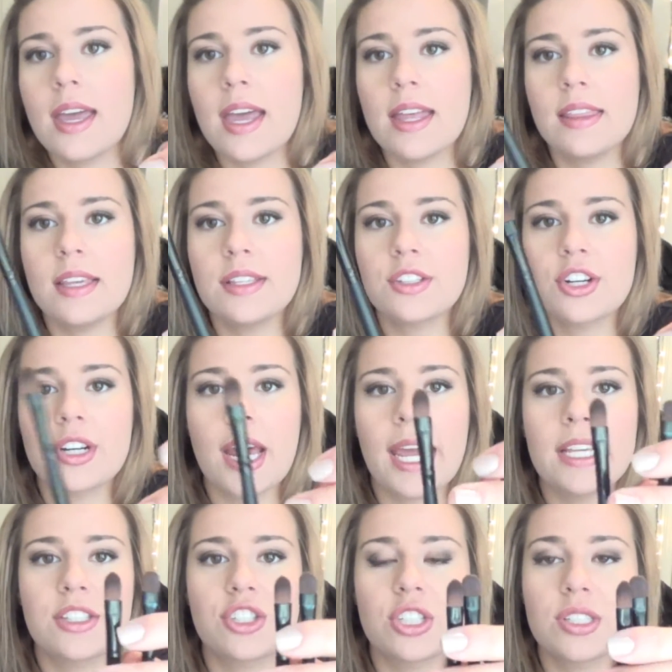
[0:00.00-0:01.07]
And these are
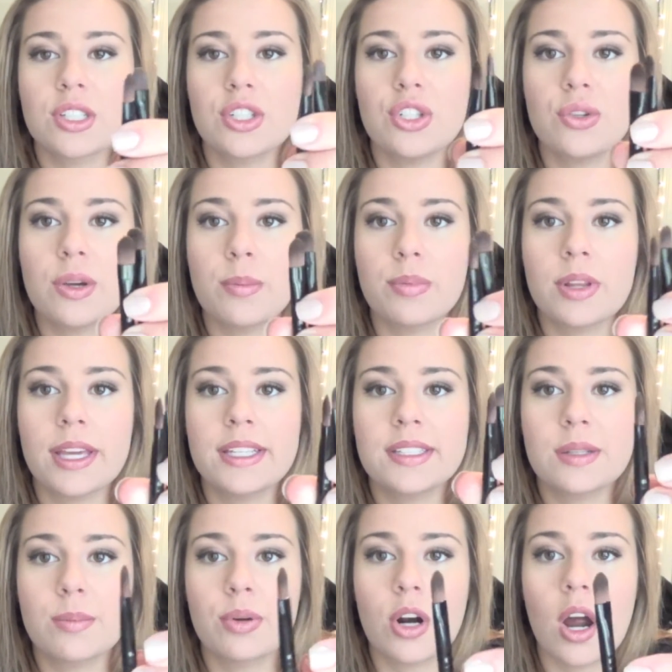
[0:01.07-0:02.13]
nice just because you can place
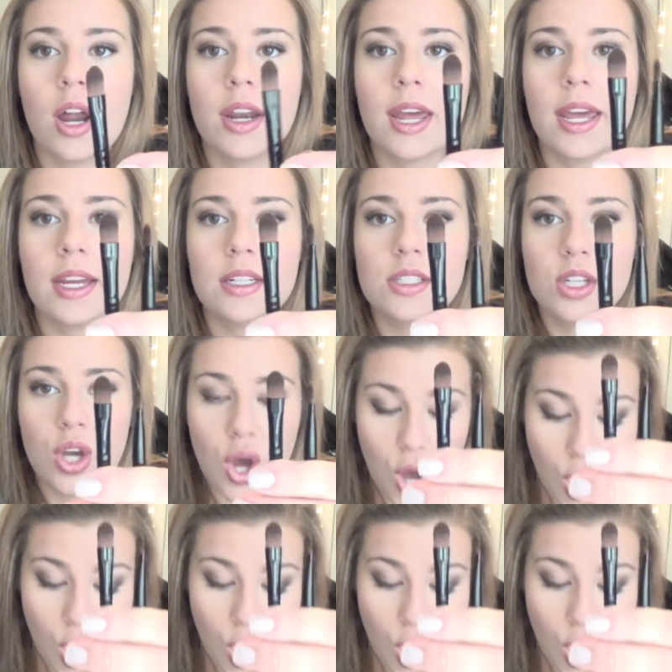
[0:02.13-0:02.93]
the product